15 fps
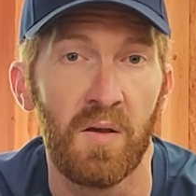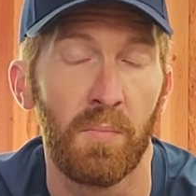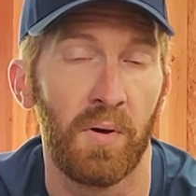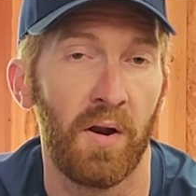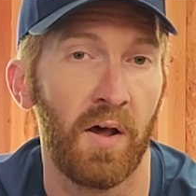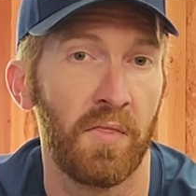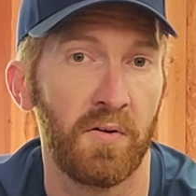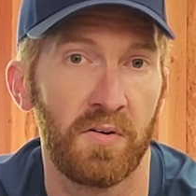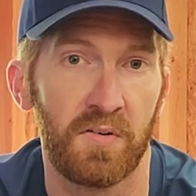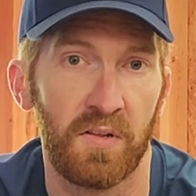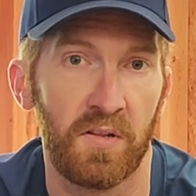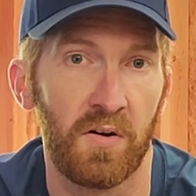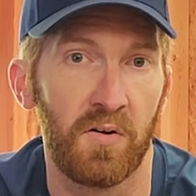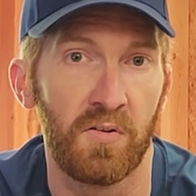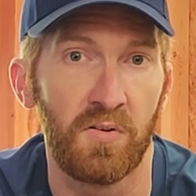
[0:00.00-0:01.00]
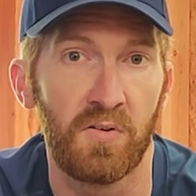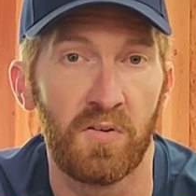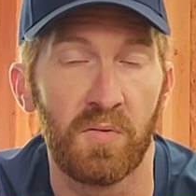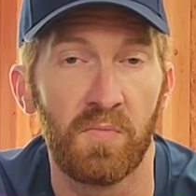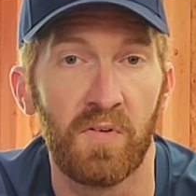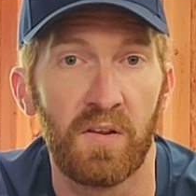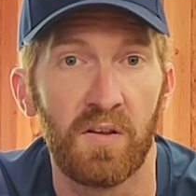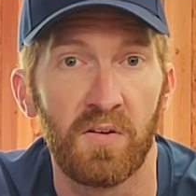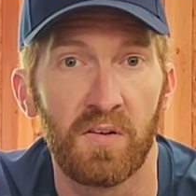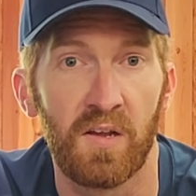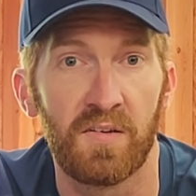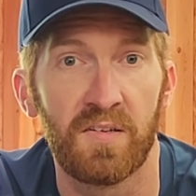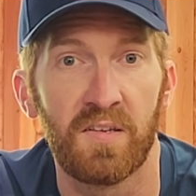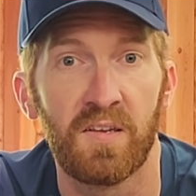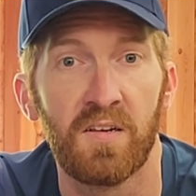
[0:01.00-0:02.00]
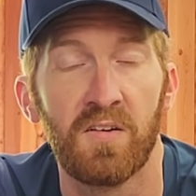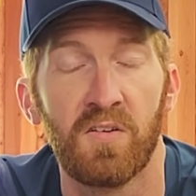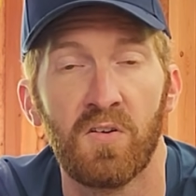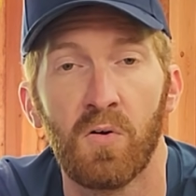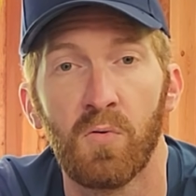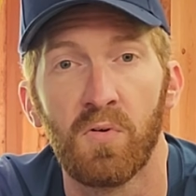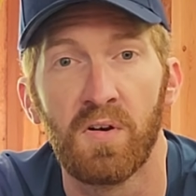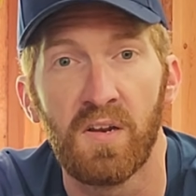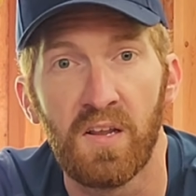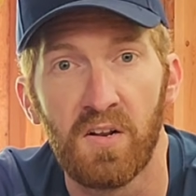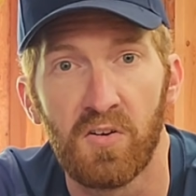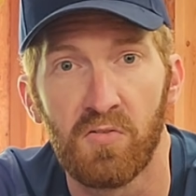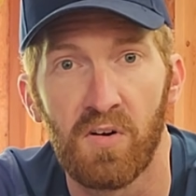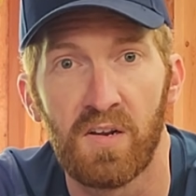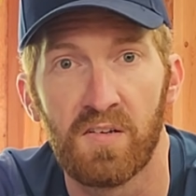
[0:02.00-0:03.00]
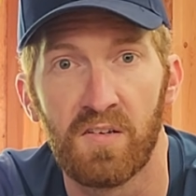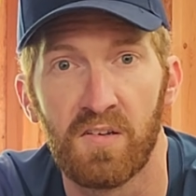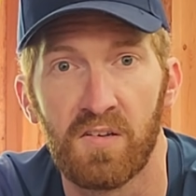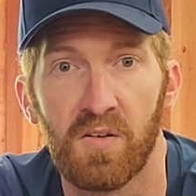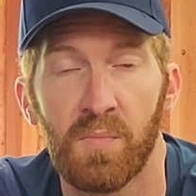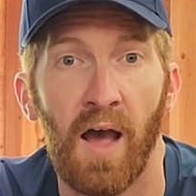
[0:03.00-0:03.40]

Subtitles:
but others, and on YouTube videos I've seen, you don't need a tray system.